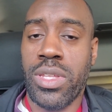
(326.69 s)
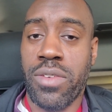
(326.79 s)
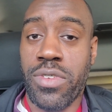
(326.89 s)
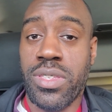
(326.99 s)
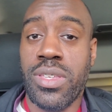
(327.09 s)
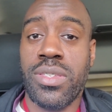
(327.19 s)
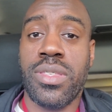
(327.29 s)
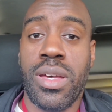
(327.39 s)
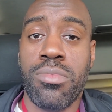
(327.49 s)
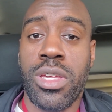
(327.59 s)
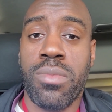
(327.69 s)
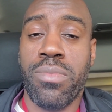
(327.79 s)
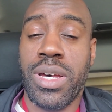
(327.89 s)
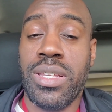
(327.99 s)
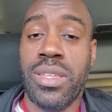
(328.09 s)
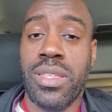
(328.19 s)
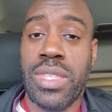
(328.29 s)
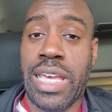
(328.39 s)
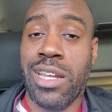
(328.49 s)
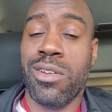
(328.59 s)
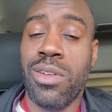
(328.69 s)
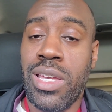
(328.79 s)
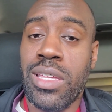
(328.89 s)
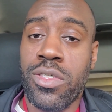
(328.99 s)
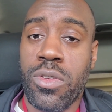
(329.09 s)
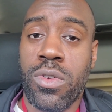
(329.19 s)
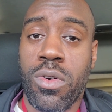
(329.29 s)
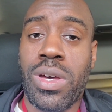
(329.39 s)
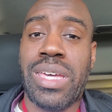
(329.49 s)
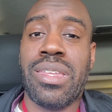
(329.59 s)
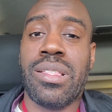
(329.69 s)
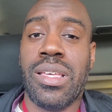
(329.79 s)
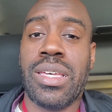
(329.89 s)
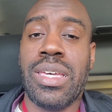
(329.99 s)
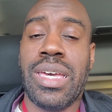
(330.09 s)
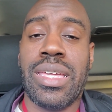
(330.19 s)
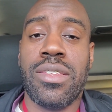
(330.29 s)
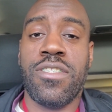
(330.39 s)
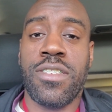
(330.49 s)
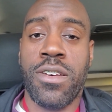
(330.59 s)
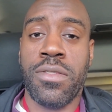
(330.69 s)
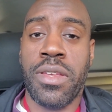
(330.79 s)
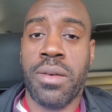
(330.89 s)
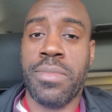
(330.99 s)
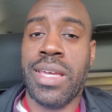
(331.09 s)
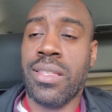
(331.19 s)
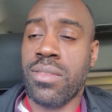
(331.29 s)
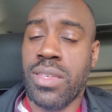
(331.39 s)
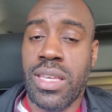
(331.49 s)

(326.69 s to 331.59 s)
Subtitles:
And if it sees the updated button there, to go ahead and click it and install the updates.